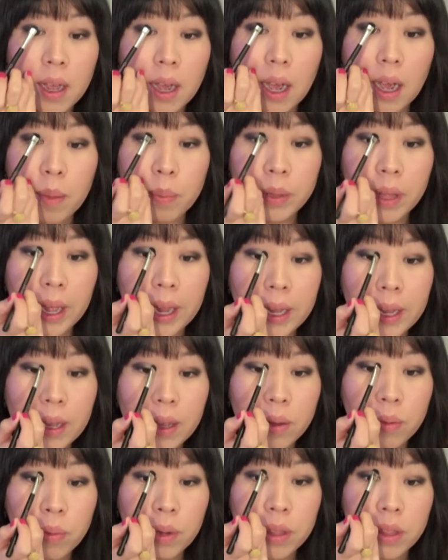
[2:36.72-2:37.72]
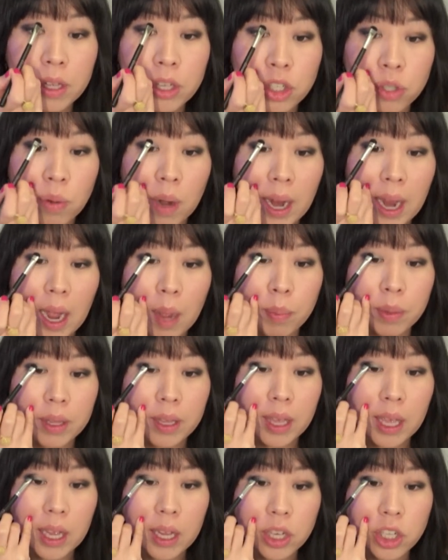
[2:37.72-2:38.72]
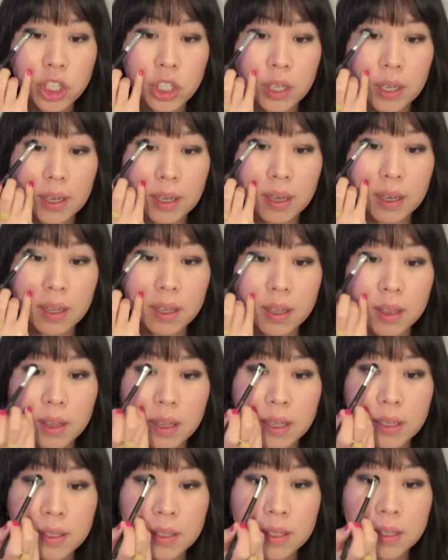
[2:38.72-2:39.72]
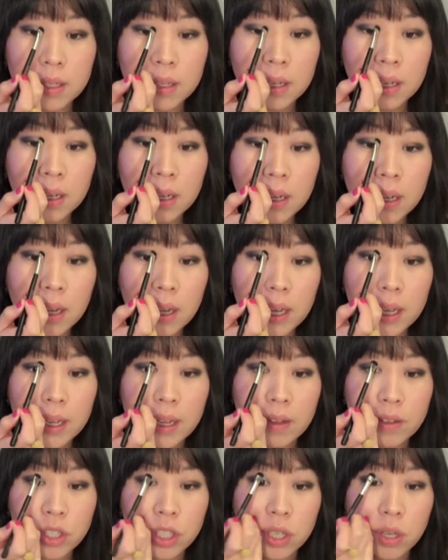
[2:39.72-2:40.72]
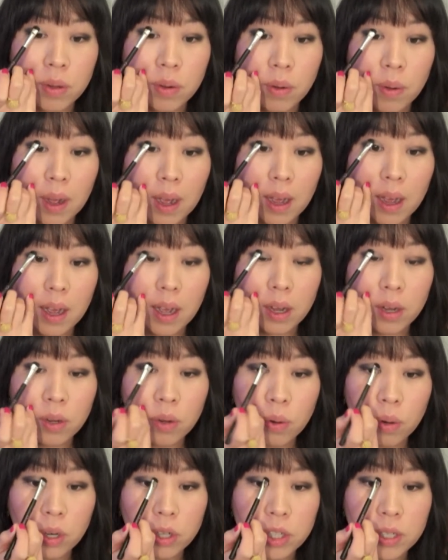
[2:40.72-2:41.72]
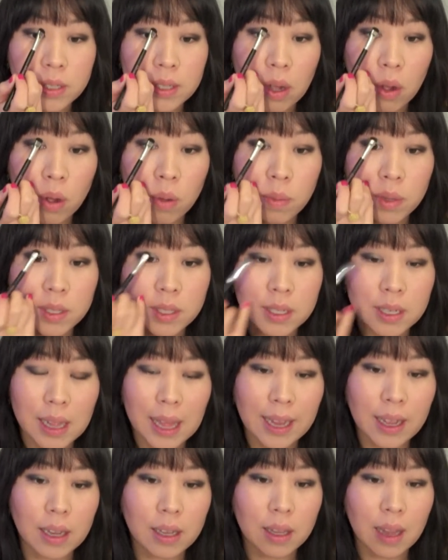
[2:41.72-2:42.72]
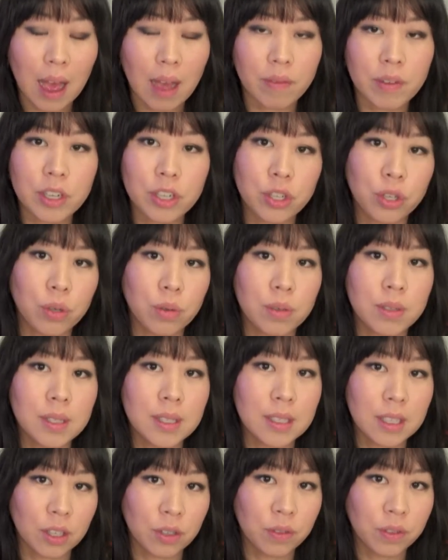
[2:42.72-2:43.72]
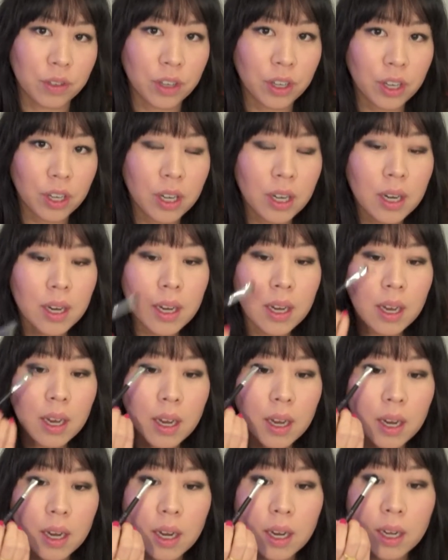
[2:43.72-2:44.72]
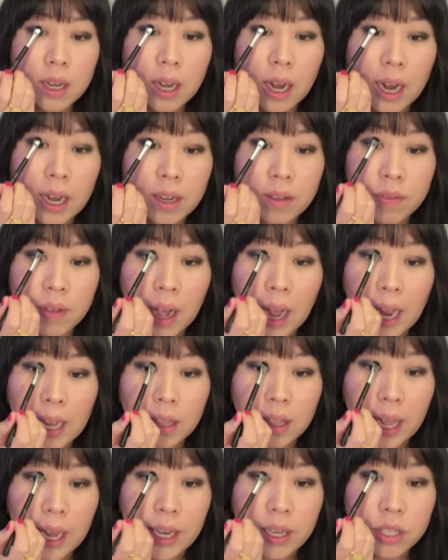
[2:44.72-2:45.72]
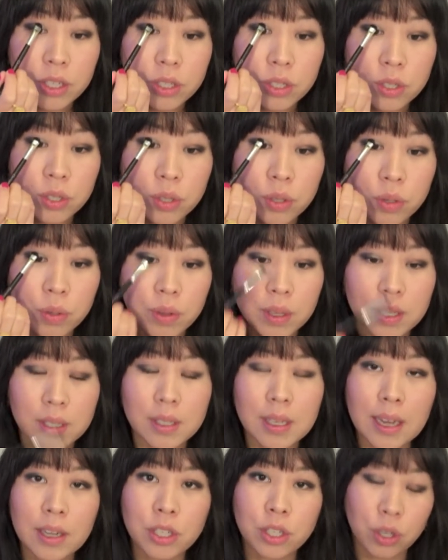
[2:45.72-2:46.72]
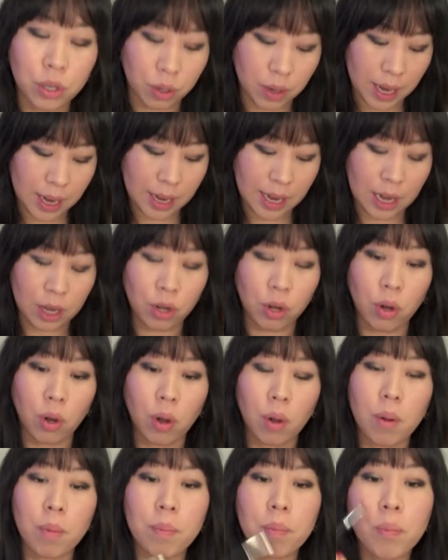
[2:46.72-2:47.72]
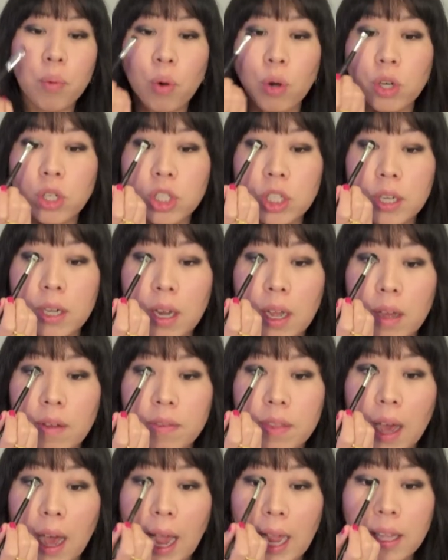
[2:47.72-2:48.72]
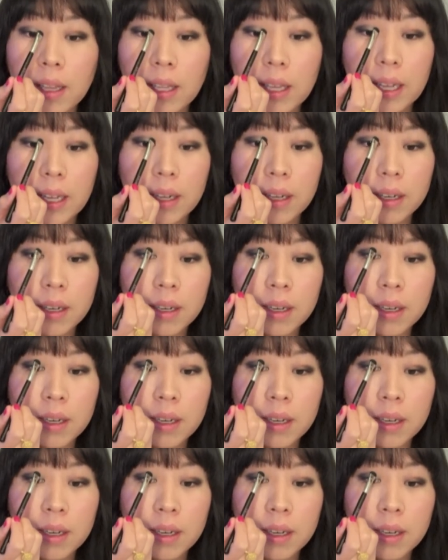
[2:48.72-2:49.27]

Applying it with a dry application, this gives you a gorgeous, almost like a lavender silver kind of highlight to the center and inner portion of the eyelid